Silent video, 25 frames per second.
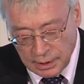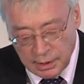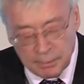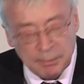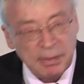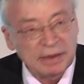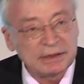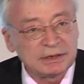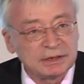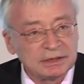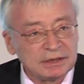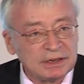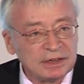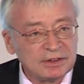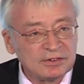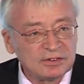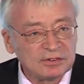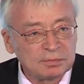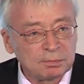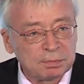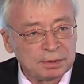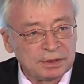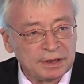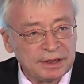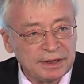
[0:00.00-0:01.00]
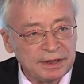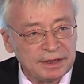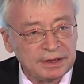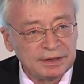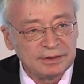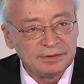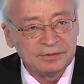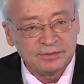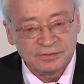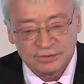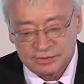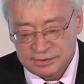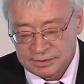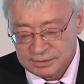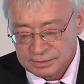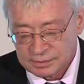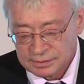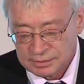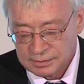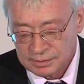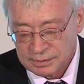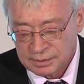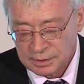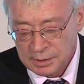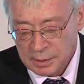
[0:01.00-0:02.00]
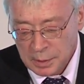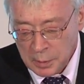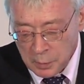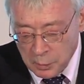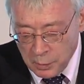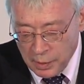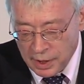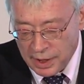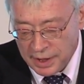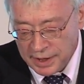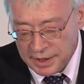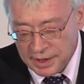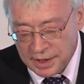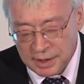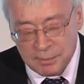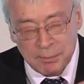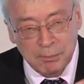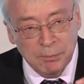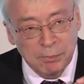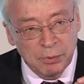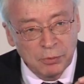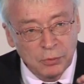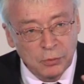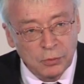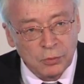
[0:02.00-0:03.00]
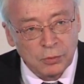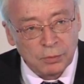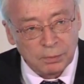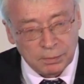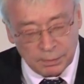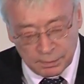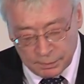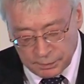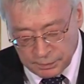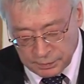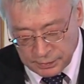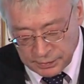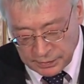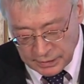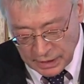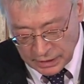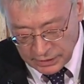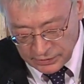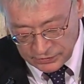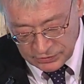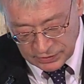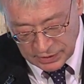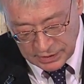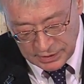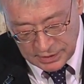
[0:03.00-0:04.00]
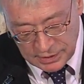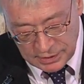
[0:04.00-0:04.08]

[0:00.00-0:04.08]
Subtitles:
But it explains why a boom, that is,